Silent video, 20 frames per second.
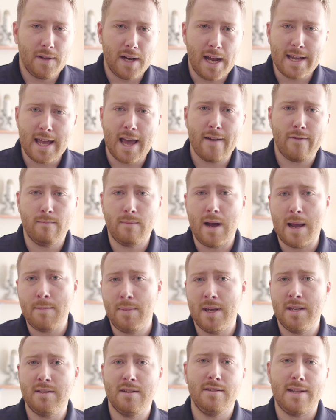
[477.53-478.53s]
that I get from my
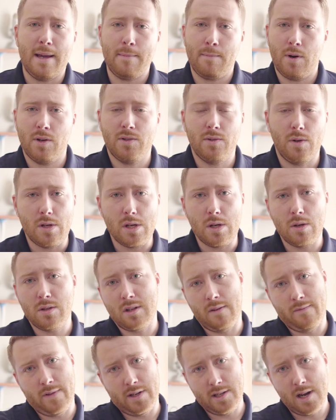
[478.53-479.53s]
business and personal
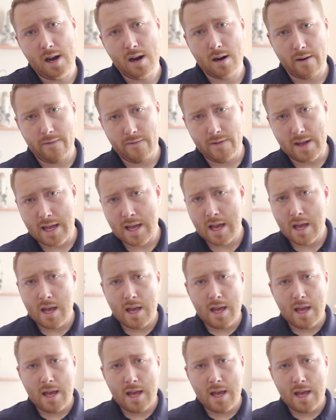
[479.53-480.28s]
use in photography,